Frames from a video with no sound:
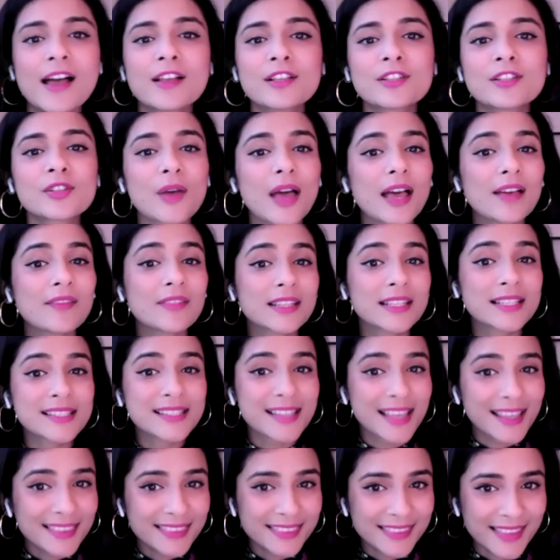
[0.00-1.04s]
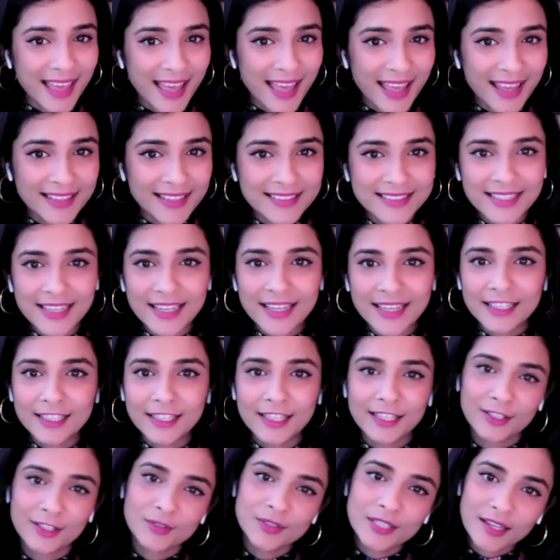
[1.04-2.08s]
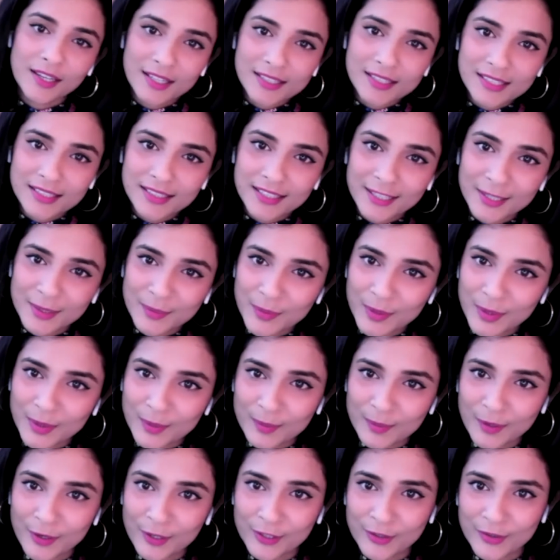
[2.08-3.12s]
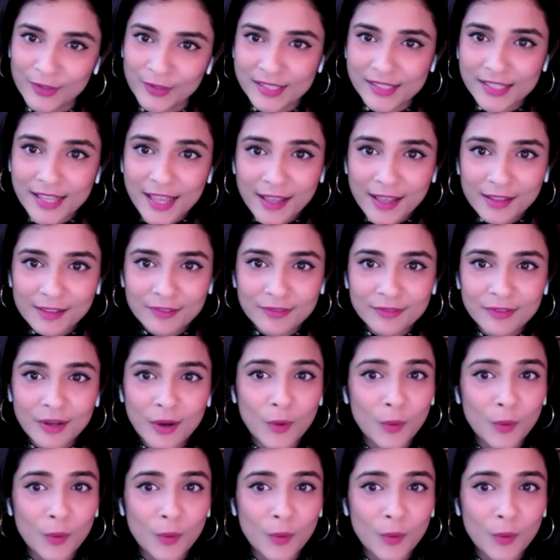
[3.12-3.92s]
So having said that, can you tell us a little bit about yourself,